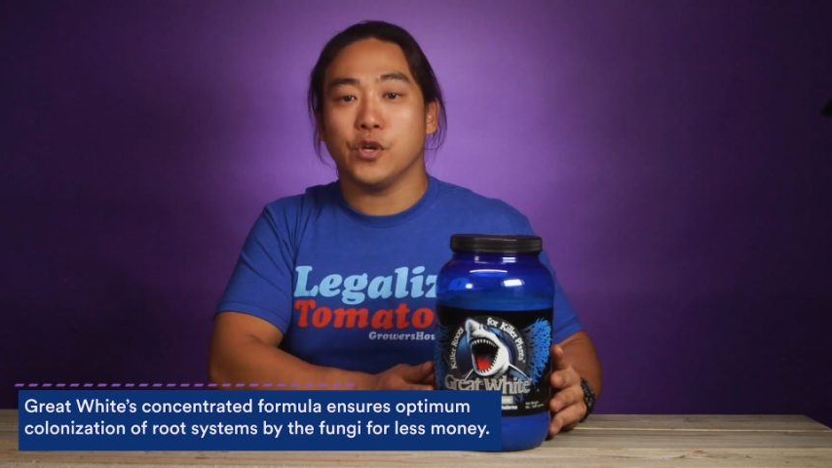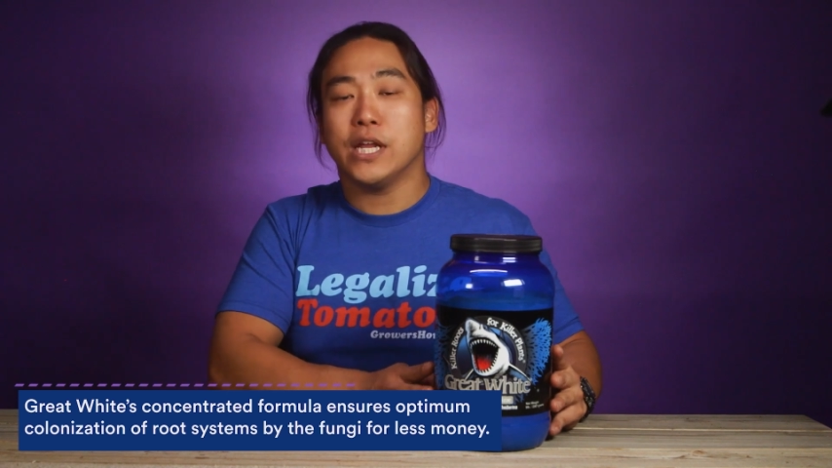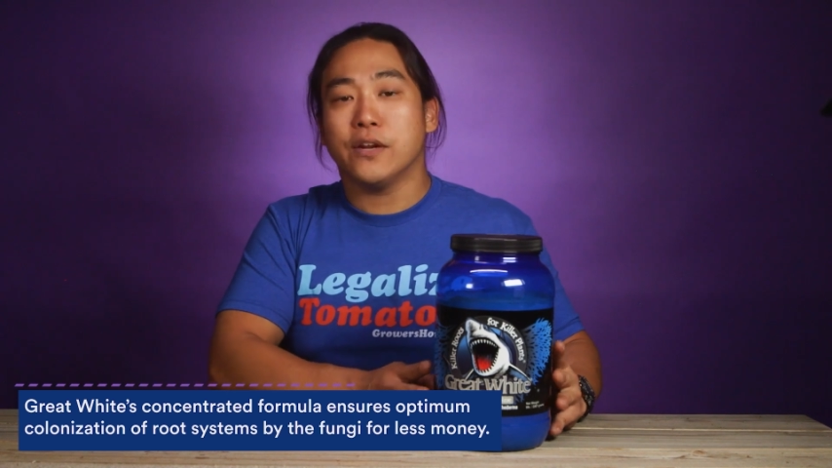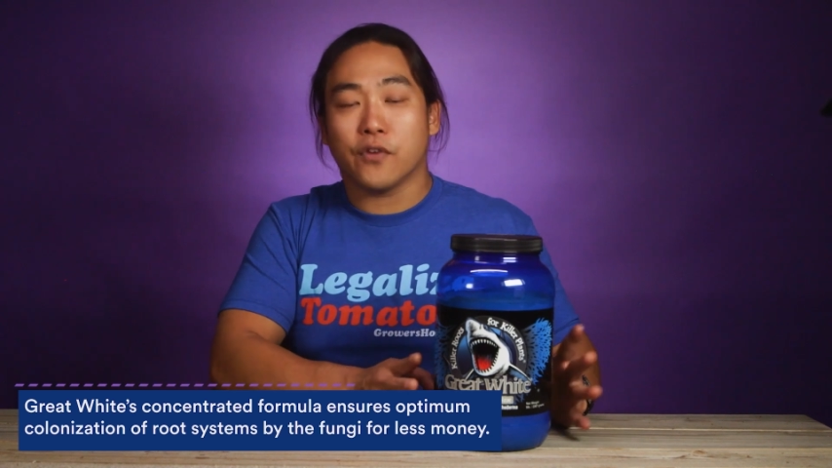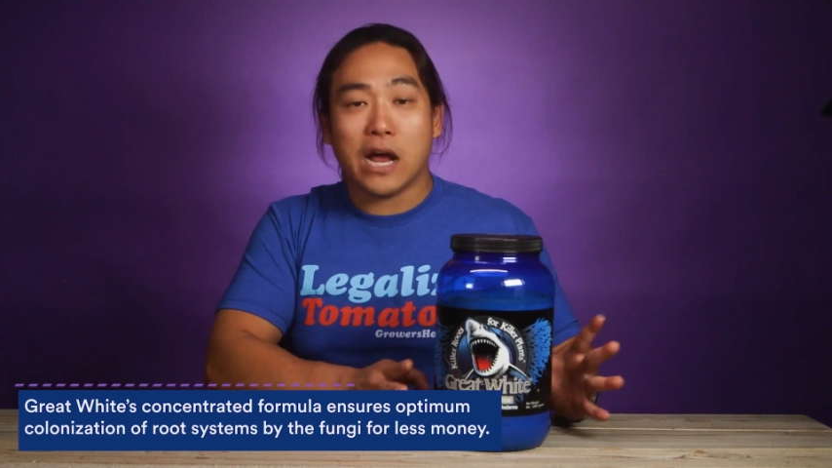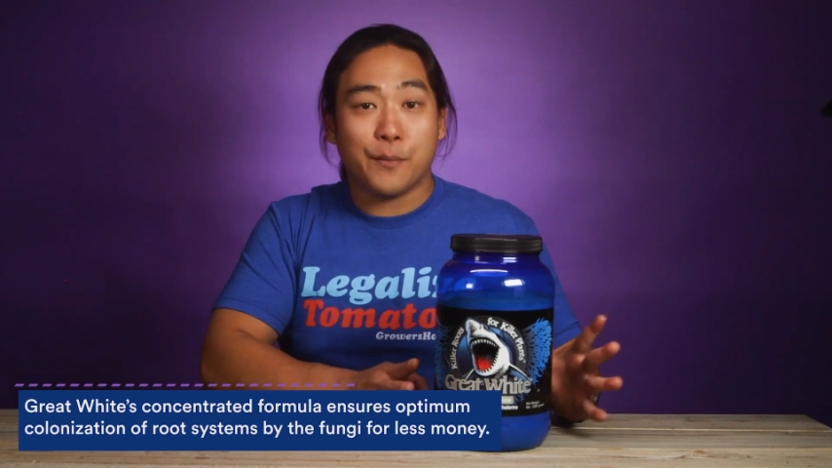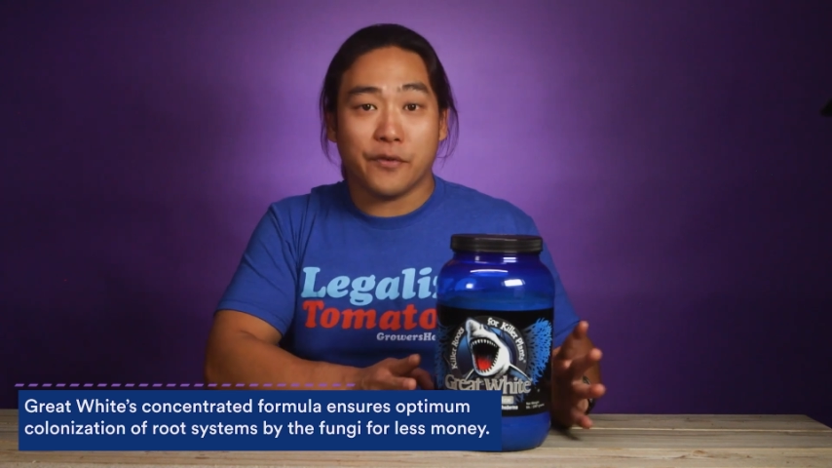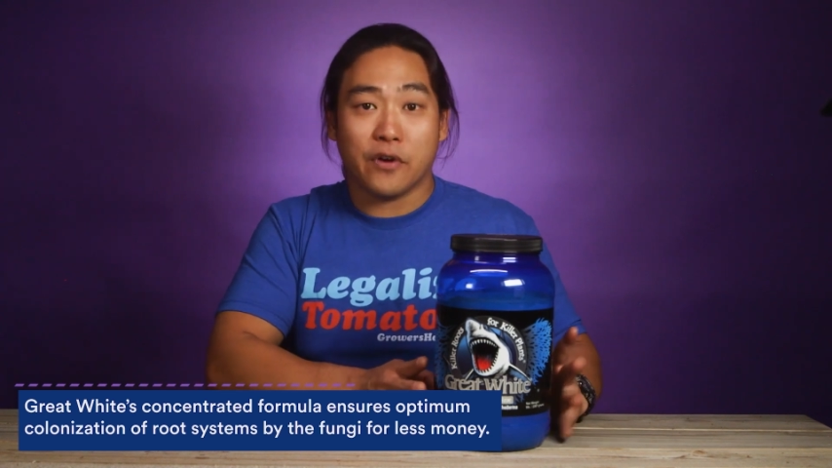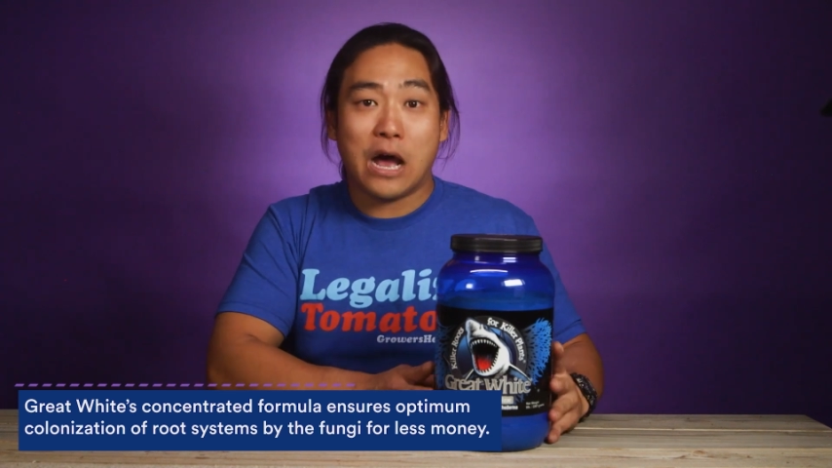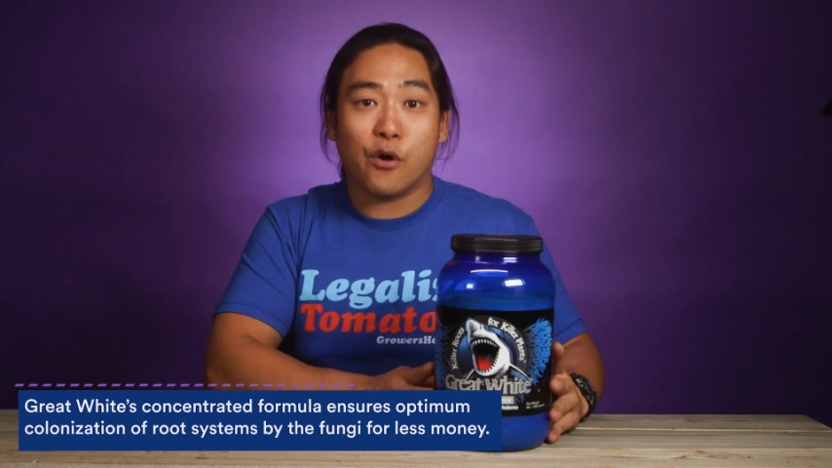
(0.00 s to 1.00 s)
you need for
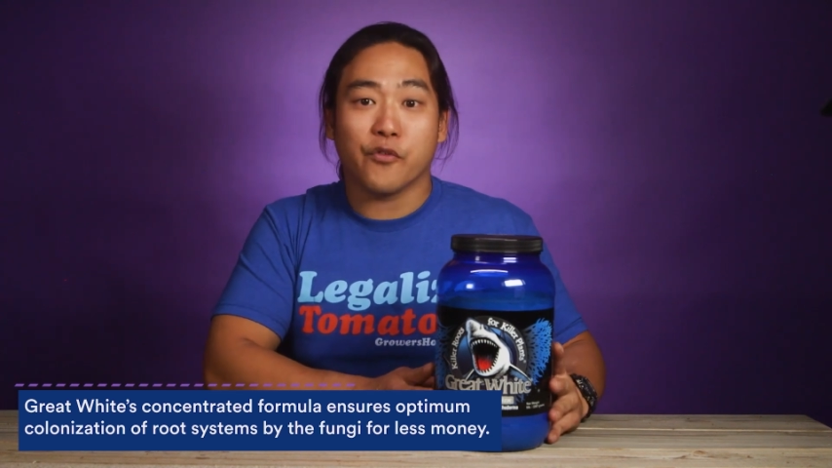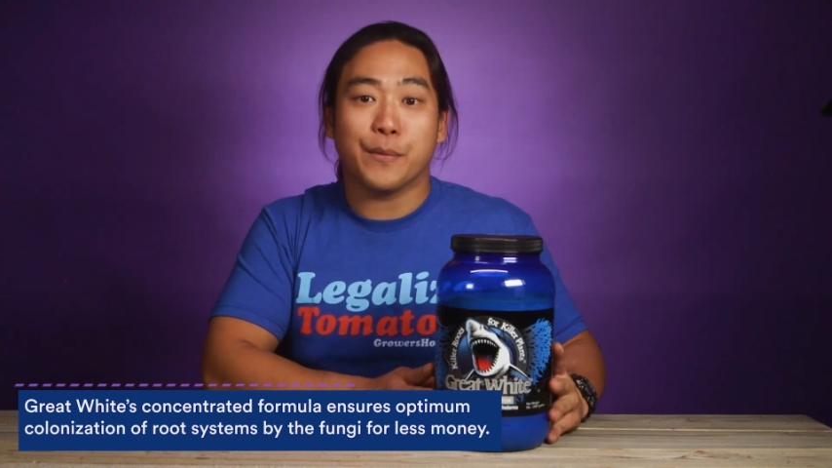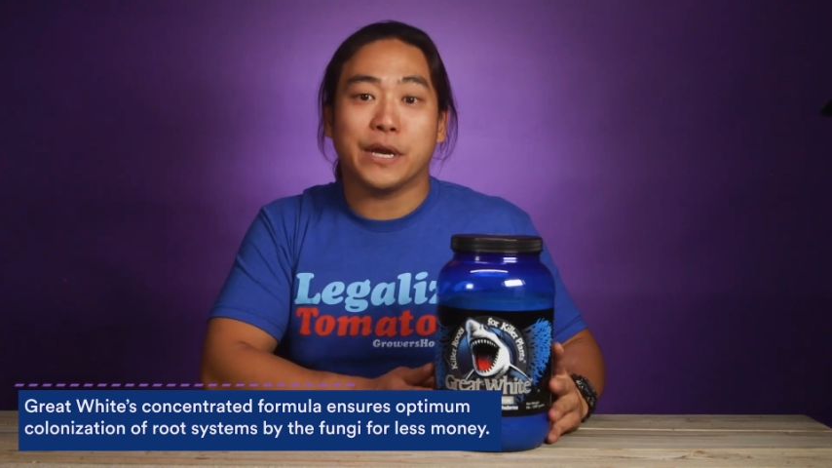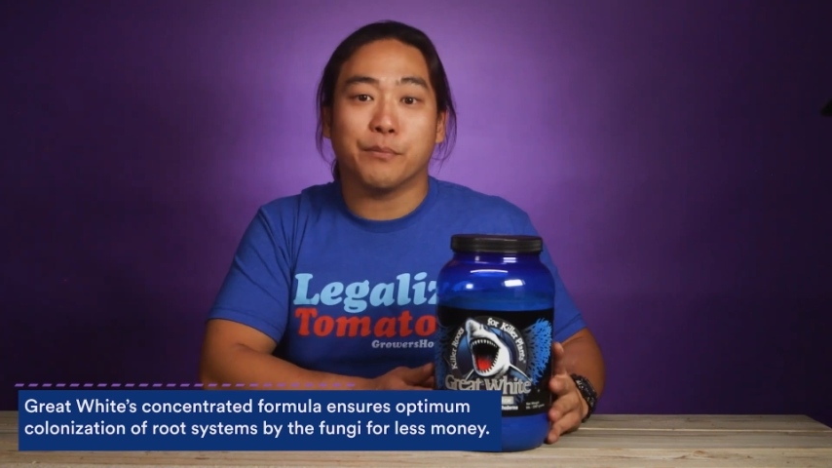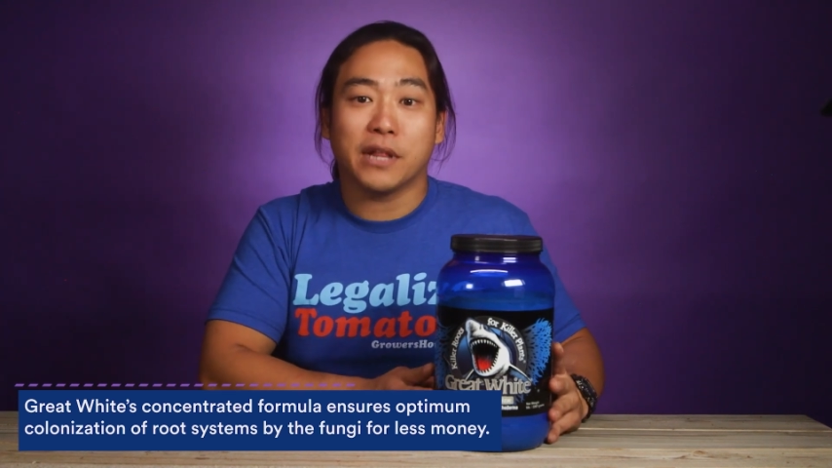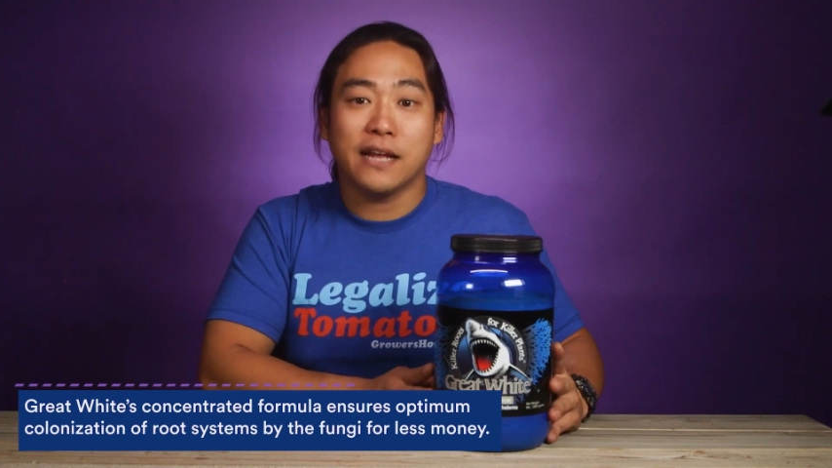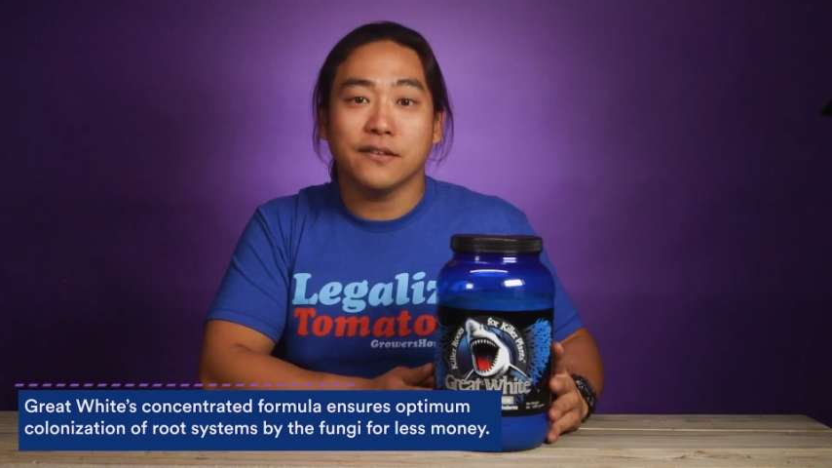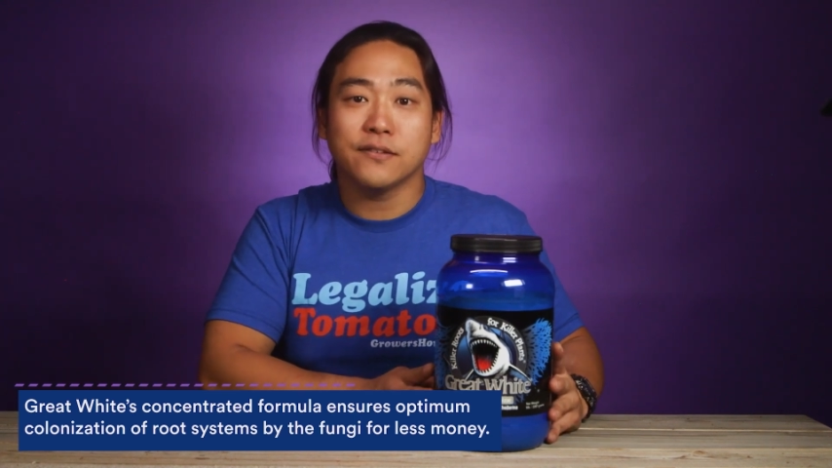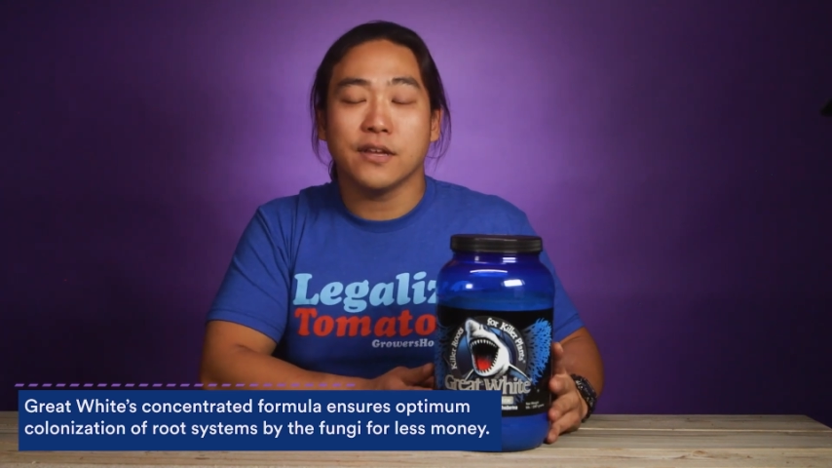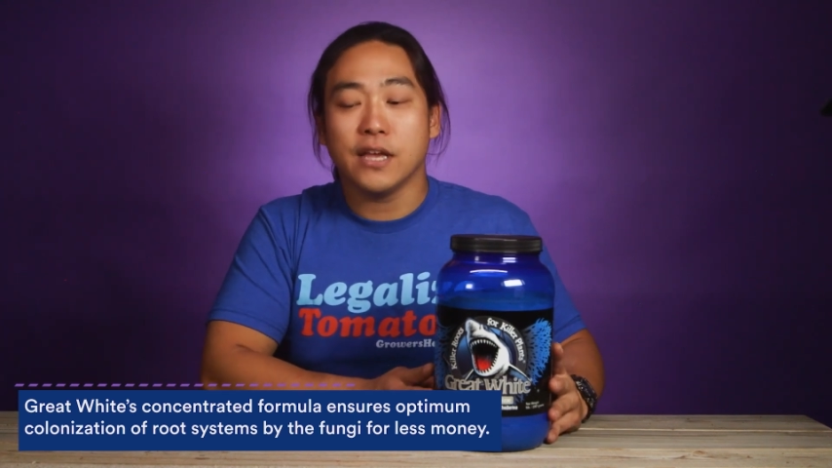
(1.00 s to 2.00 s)
however many plants.